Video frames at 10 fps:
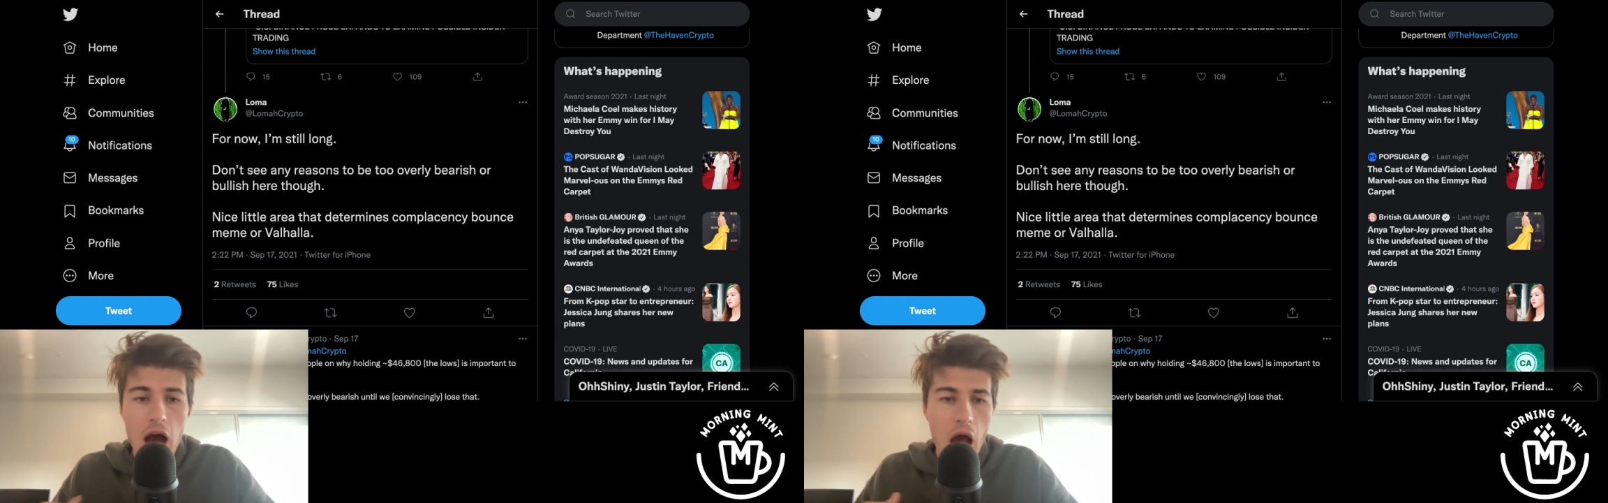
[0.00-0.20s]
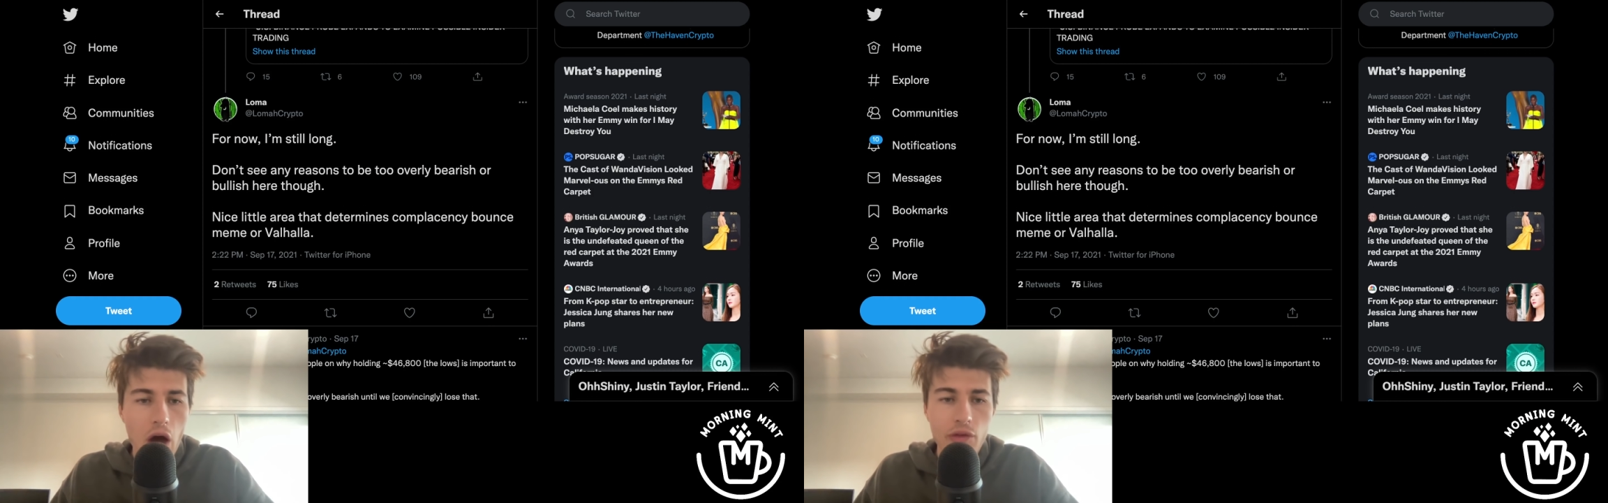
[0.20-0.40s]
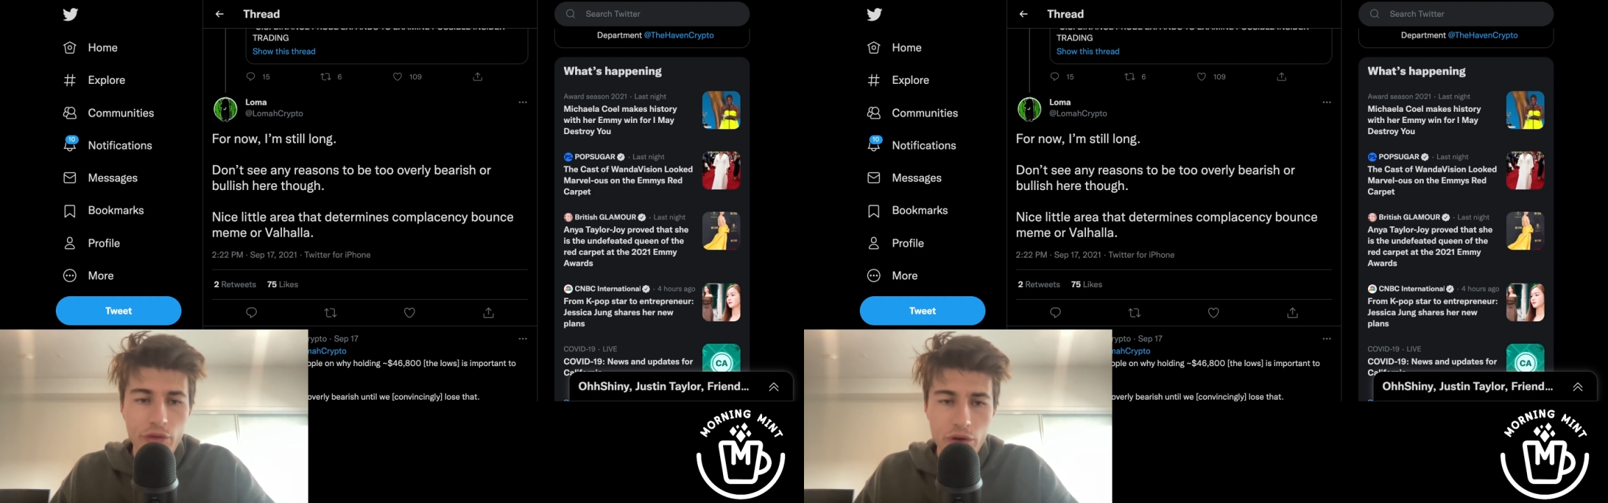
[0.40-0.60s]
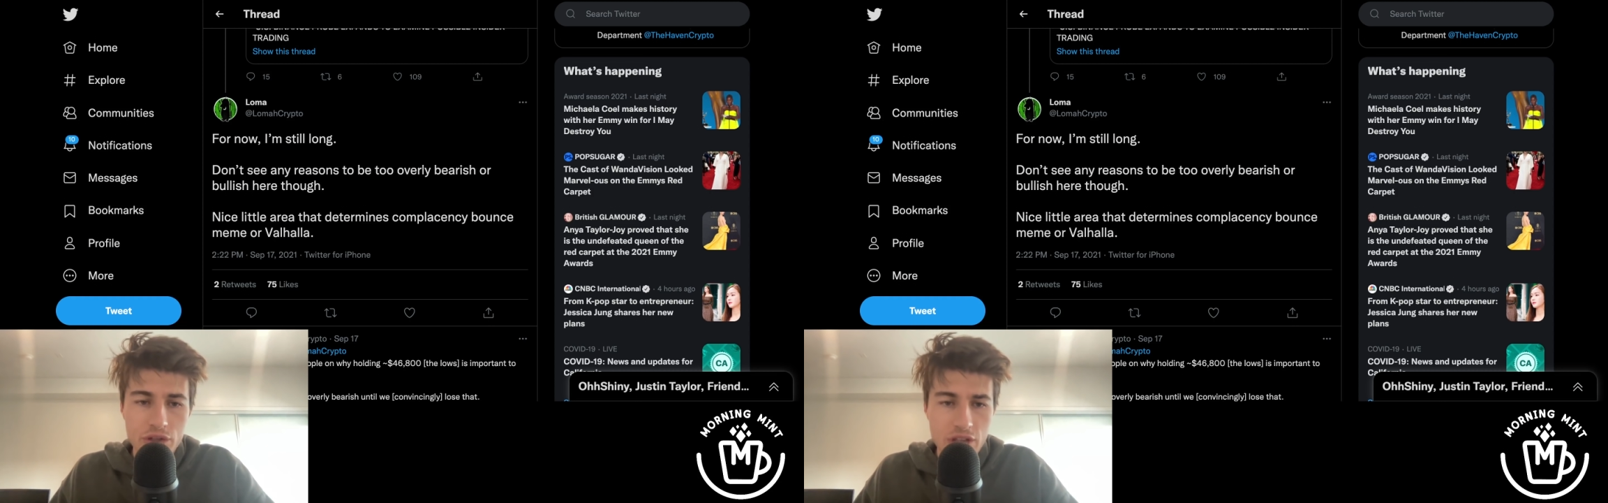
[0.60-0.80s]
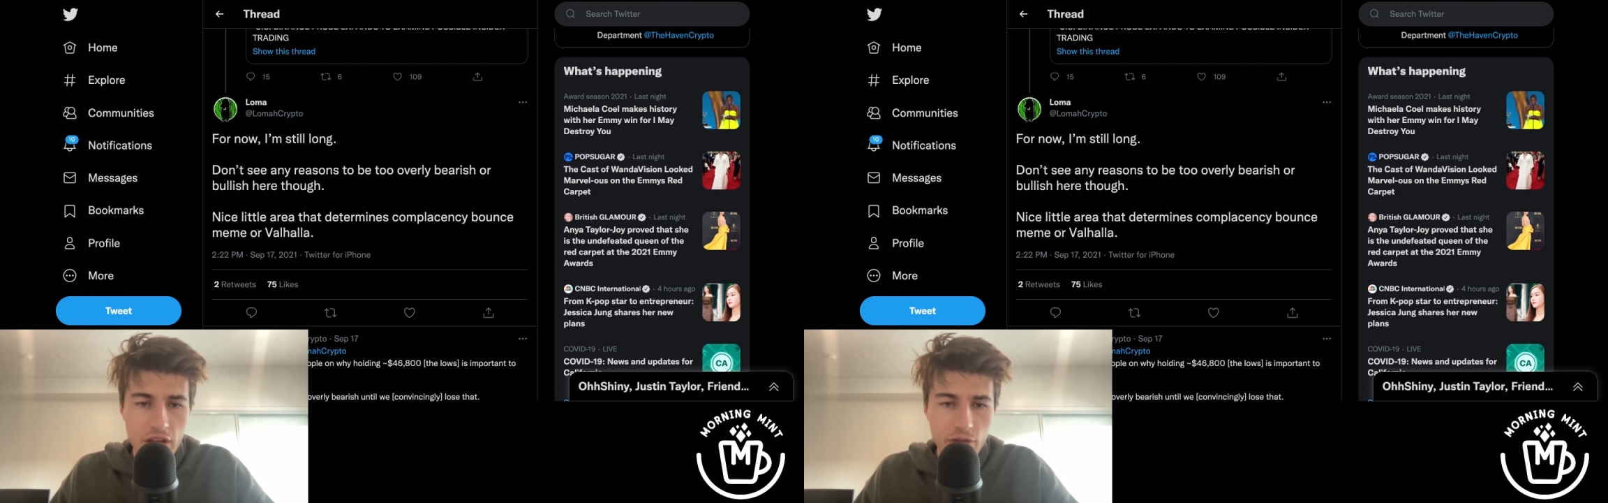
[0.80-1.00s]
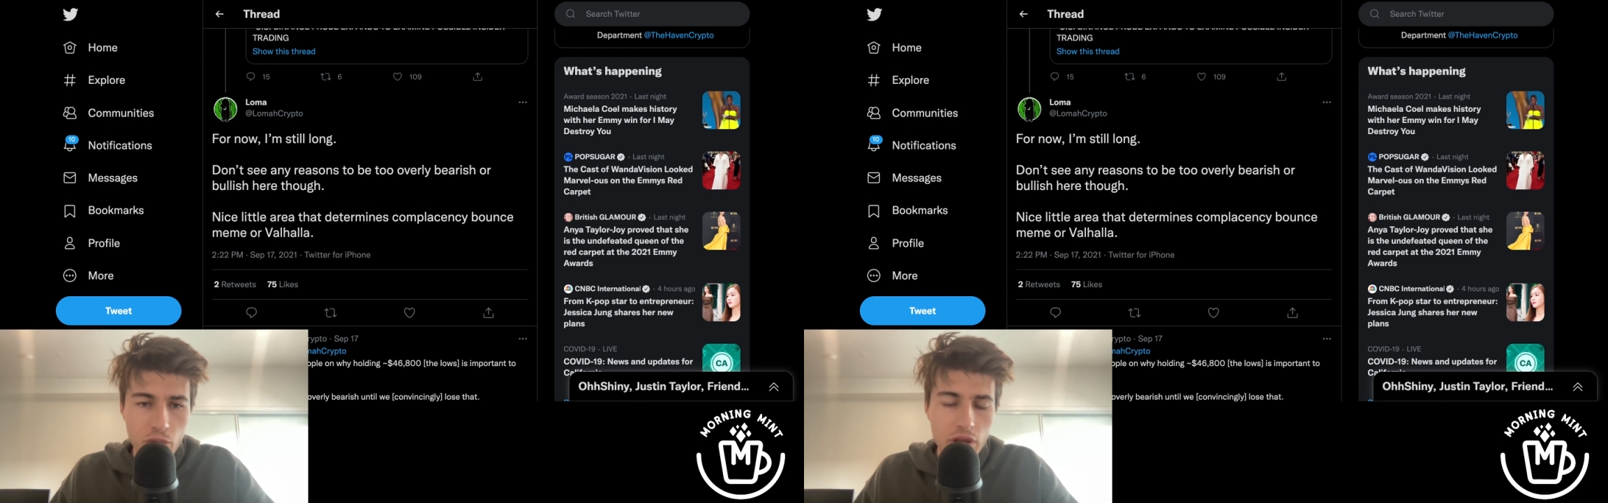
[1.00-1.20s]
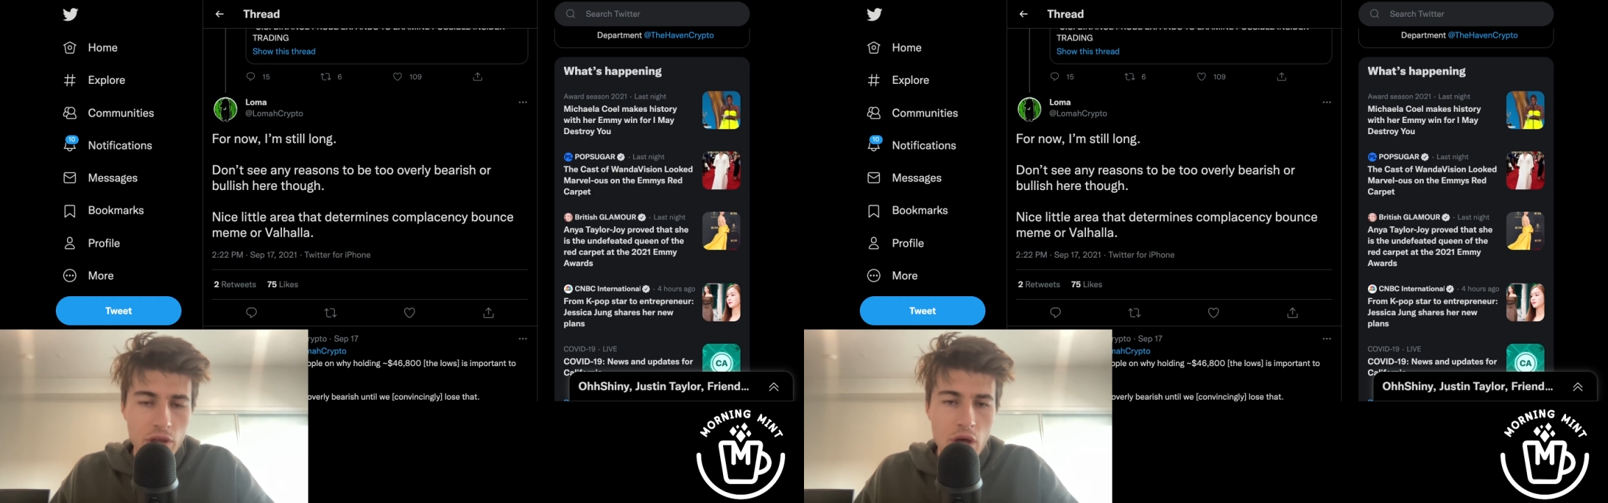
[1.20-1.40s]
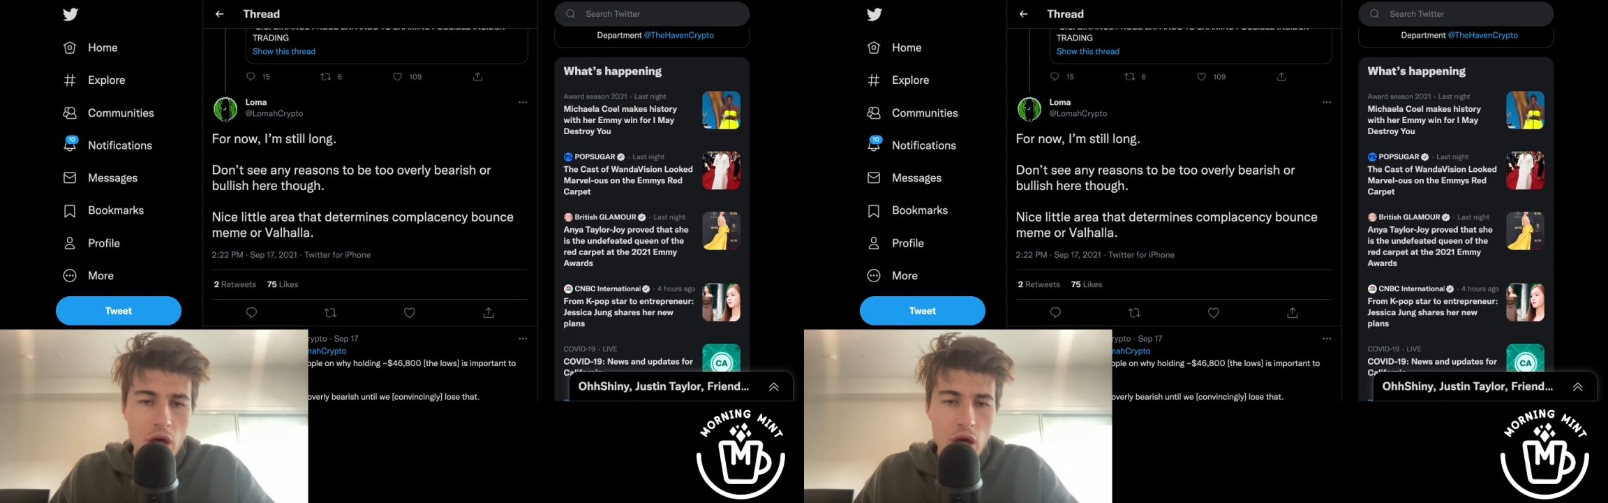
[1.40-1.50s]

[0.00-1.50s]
I'll feel safe with.